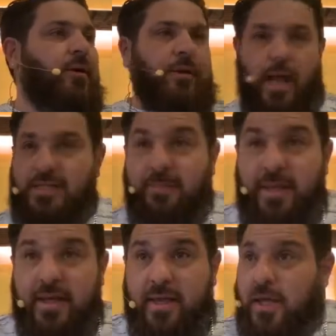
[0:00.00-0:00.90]
Not to
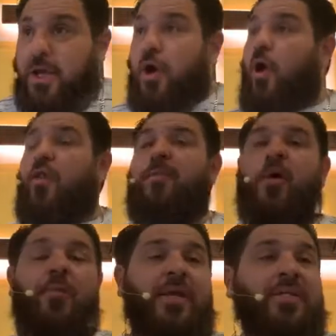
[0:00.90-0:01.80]
me, you're called to be
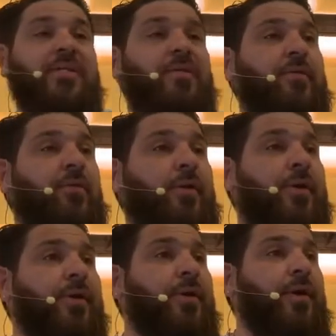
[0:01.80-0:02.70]
obedient to the Lord.